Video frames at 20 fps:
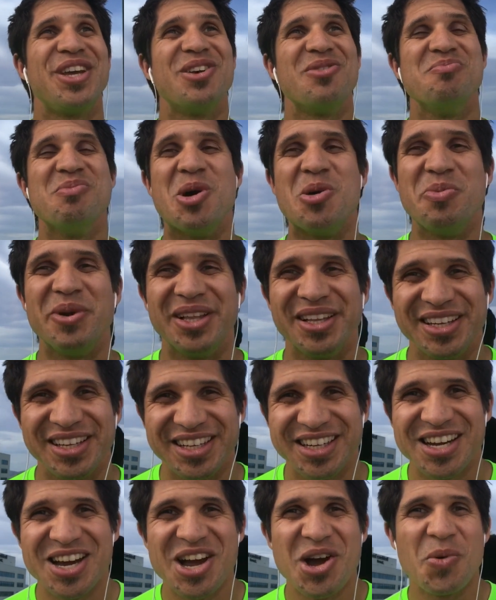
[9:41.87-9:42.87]

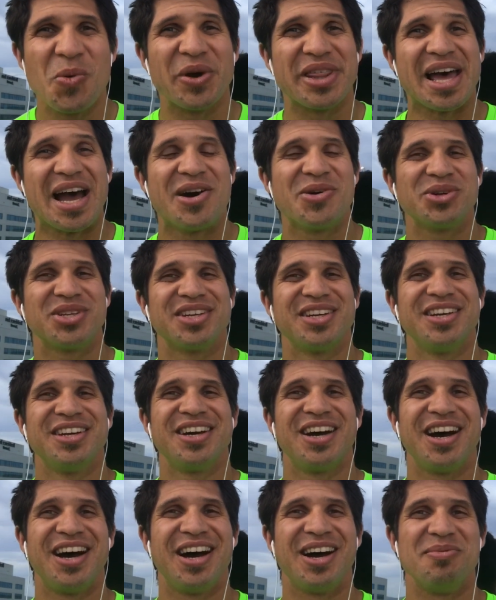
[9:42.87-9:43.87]
mobility without
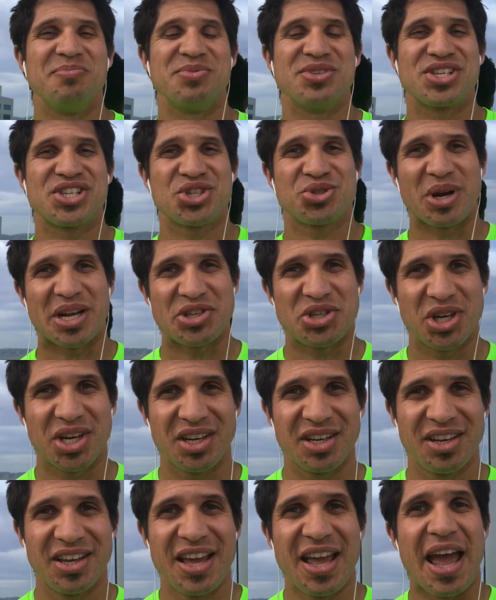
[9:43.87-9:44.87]

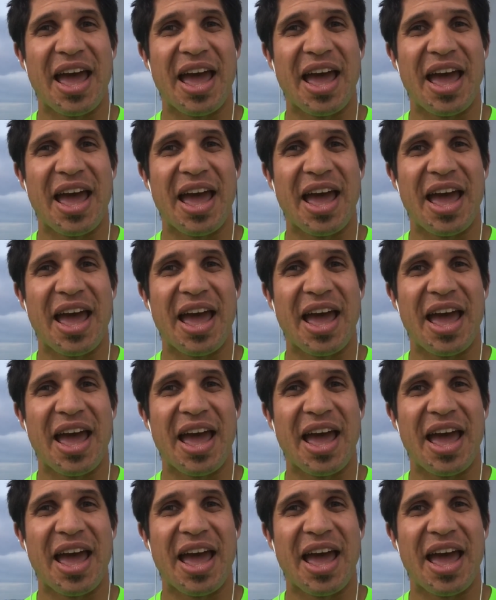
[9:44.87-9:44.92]
stretching,